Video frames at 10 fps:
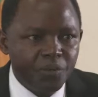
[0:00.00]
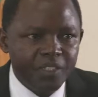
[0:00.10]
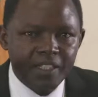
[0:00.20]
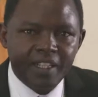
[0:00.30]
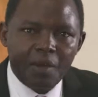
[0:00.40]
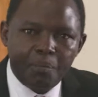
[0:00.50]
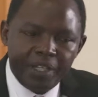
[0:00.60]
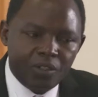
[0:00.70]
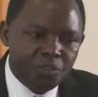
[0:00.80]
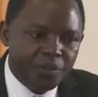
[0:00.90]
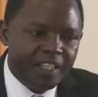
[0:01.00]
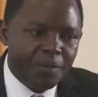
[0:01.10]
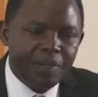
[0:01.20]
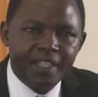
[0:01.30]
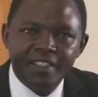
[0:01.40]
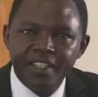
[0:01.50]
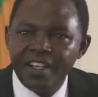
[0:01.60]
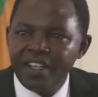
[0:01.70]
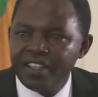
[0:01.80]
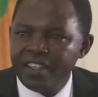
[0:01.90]
we did a pilot with them, and
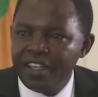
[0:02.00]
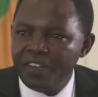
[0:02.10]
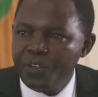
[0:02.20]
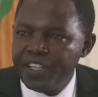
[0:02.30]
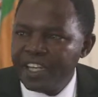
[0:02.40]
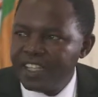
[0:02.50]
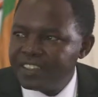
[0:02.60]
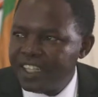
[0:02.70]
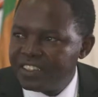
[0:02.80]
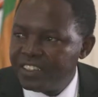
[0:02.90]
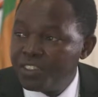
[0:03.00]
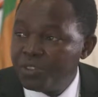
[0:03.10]
we realized that